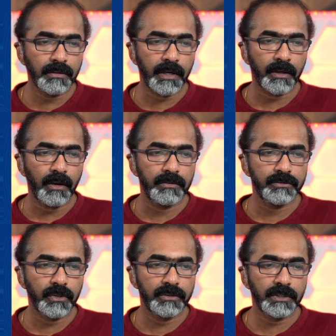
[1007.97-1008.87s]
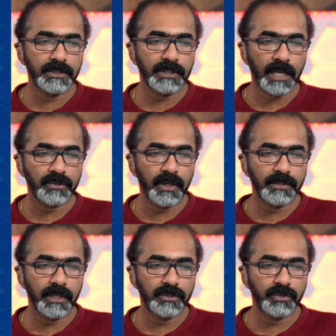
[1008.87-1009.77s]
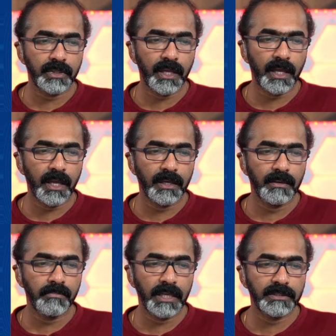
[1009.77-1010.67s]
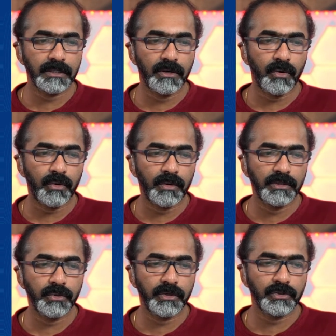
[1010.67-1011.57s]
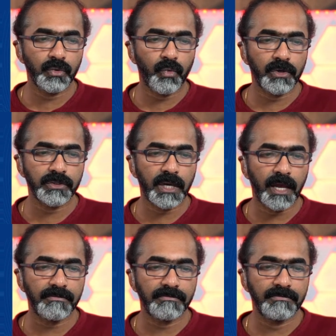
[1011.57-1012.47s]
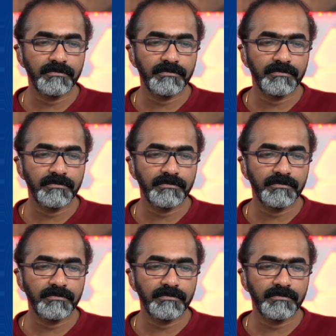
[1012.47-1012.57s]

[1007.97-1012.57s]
There you go. So this is actually, it's here. So today, please ignore, tune in to watch live.